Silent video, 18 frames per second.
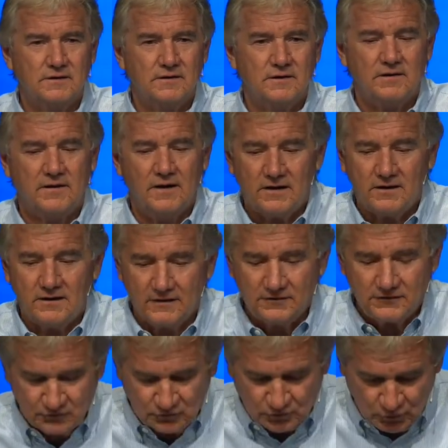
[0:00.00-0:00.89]
That, that's
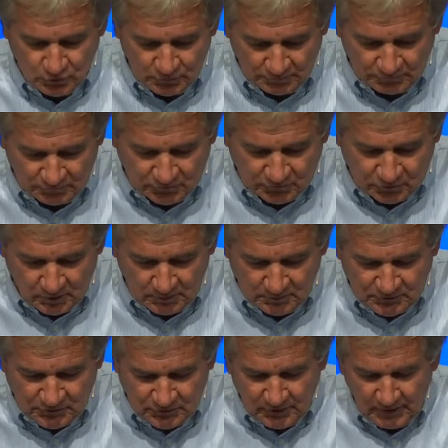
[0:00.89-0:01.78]
the truth of
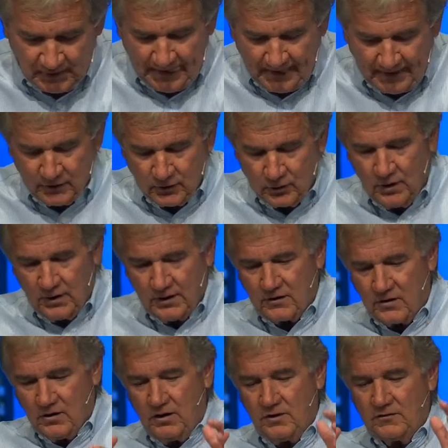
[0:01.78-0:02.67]
Scripture. You know,
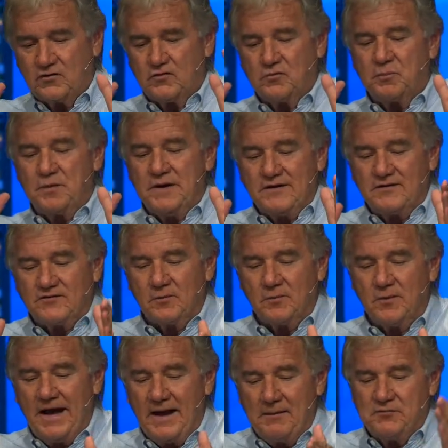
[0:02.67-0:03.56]
God speaks some
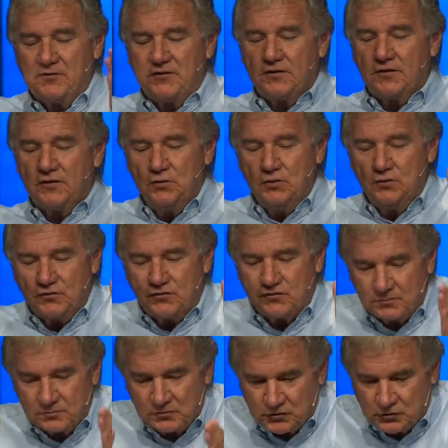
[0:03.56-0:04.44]
absolute,
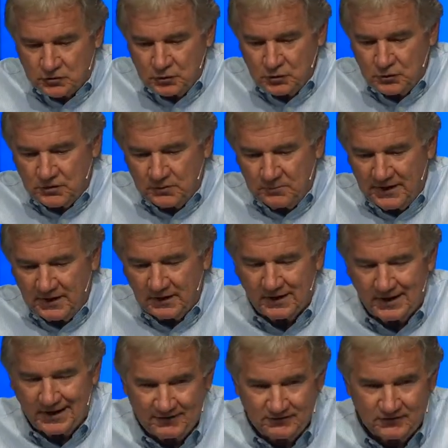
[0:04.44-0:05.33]
some truth about
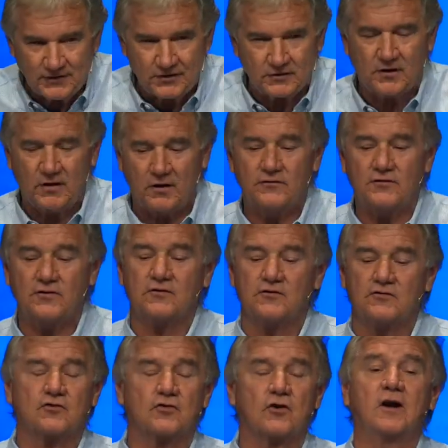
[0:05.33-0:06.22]
lifestyle. God
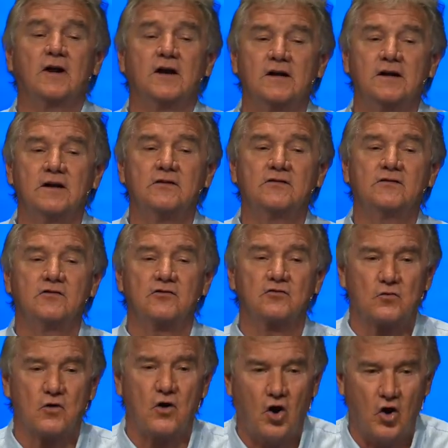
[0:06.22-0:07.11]
says drunkenness is
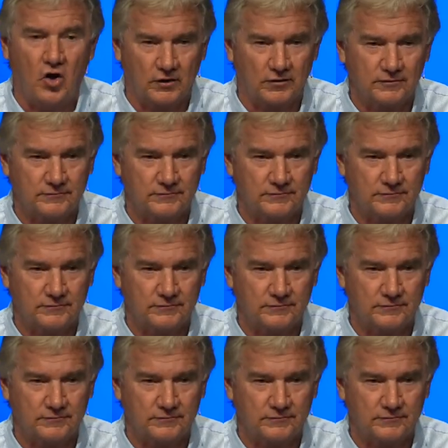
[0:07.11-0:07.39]
wrong.